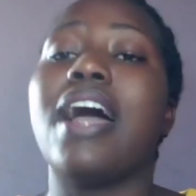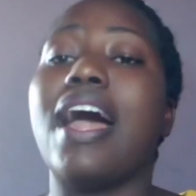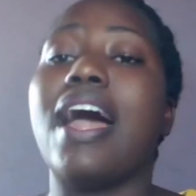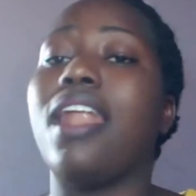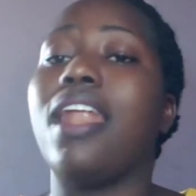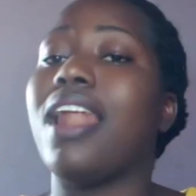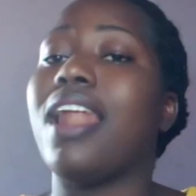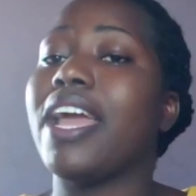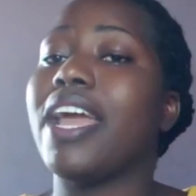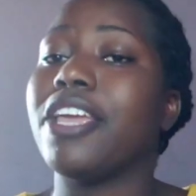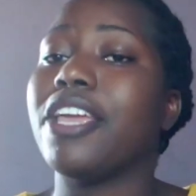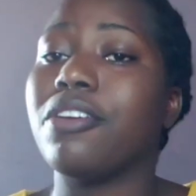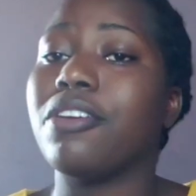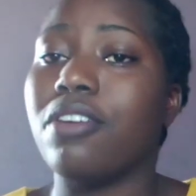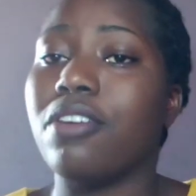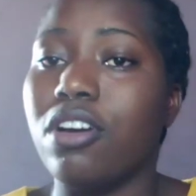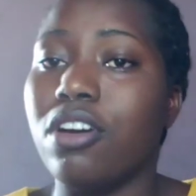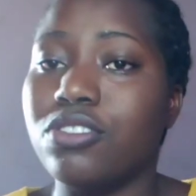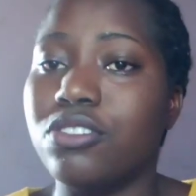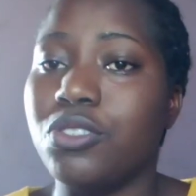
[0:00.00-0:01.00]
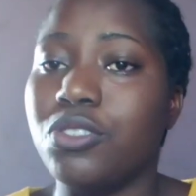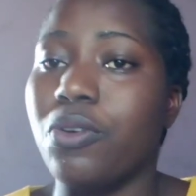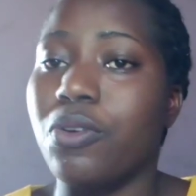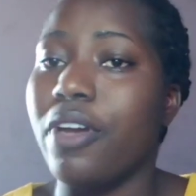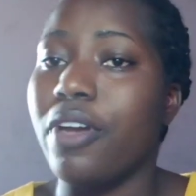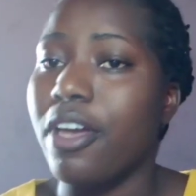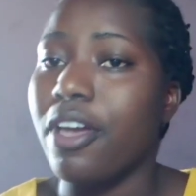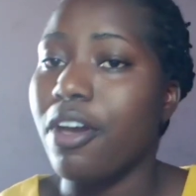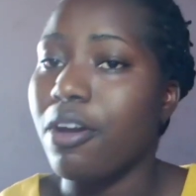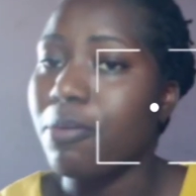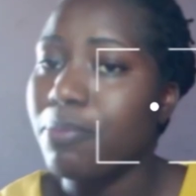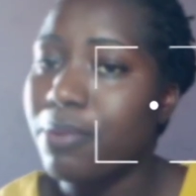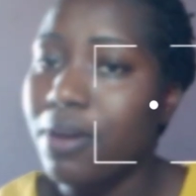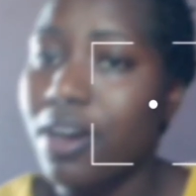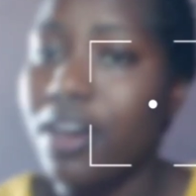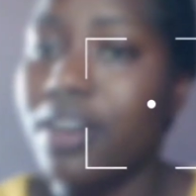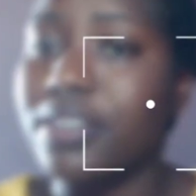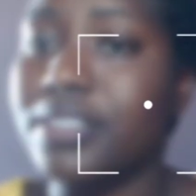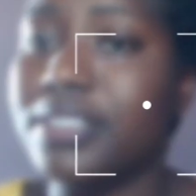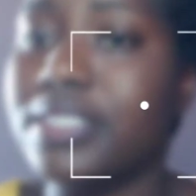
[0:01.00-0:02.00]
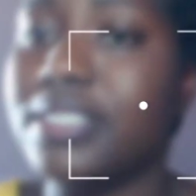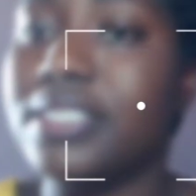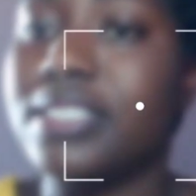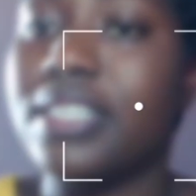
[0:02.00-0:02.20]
allowing God to help us.